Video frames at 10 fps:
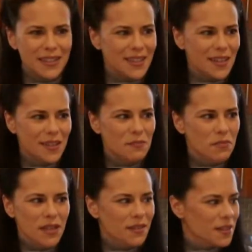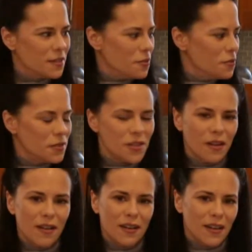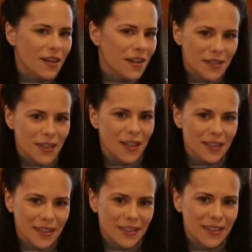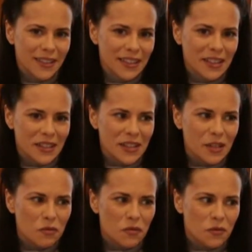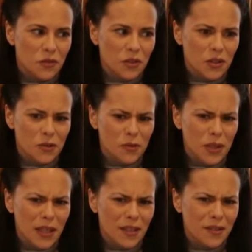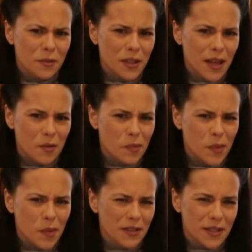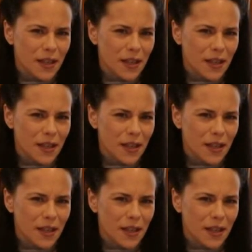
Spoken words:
It's like the meat that goes on a hot dog if you eat it without beans.